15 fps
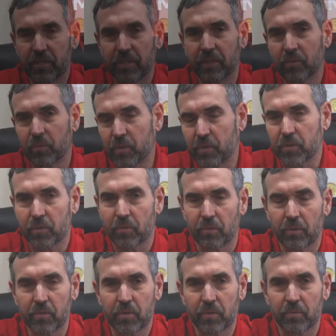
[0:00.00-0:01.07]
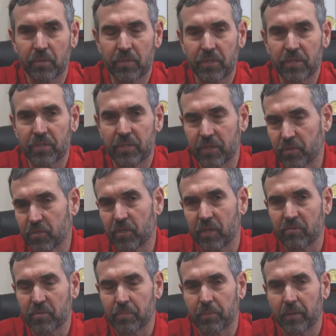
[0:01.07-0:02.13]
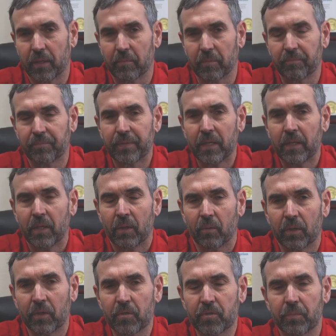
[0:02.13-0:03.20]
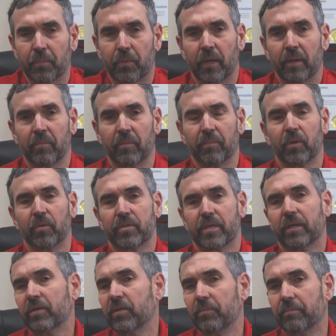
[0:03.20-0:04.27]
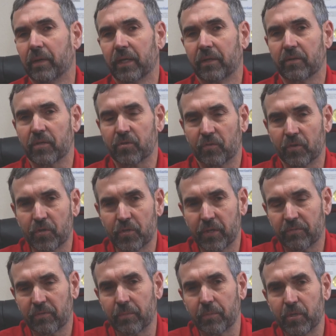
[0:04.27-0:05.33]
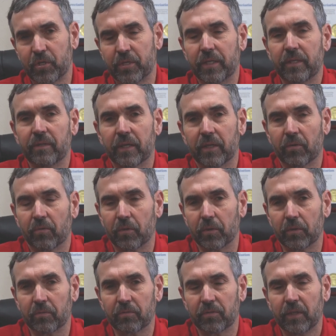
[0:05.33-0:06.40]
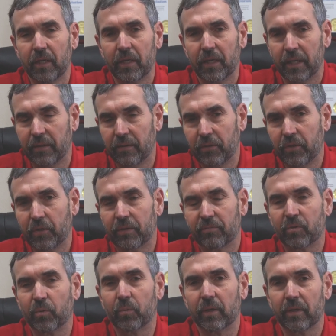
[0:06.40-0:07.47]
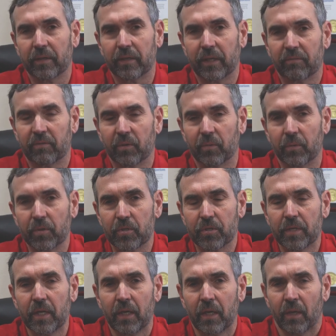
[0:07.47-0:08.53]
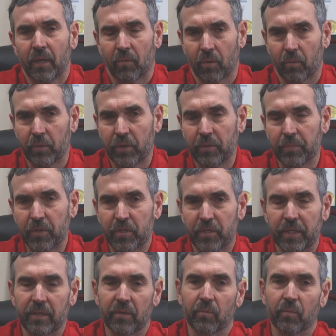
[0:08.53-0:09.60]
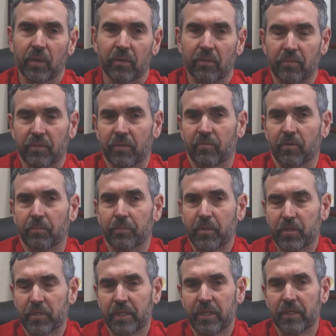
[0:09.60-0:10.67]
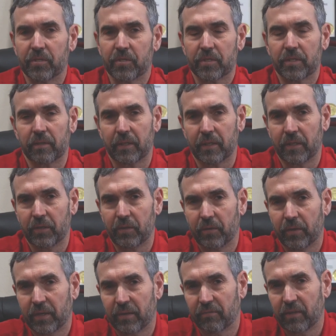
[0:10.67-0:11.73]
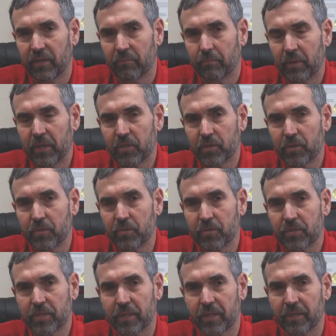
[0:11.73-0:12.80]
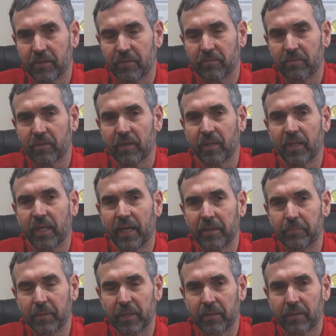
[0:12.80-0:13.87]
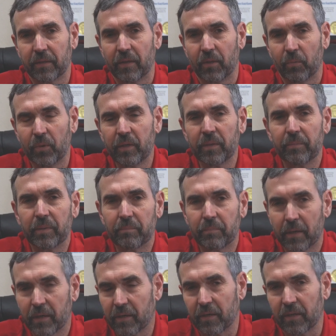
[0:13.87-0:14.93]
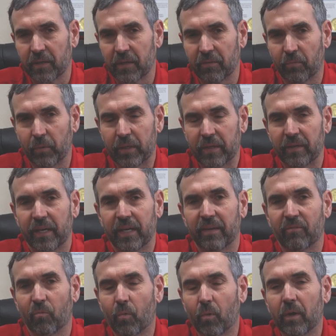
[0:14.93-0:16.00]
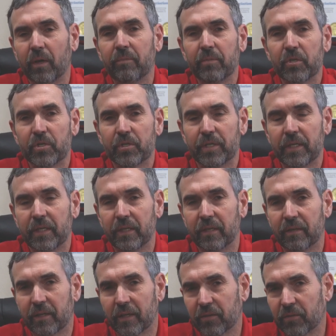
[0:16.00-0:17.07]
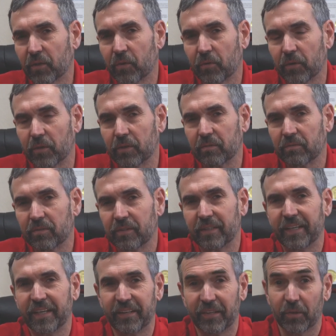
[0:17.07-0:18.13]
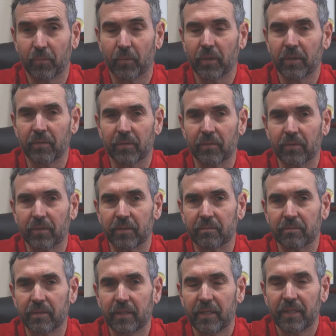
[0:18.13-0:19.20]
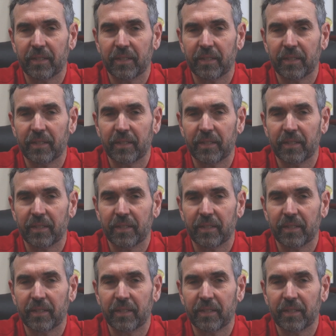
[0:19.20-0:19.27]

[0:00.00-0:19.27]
steel, which is corrosion resistant, solves the problem. Well, here's the problem though, is how do you make this? First, you have to machine that groove, and then you have to weld it afterwards. Well, when you machine and weld on different machines, then you have issues of alignment. Wouldn't it be better if we could have one machine cut the groove and then weld the groove.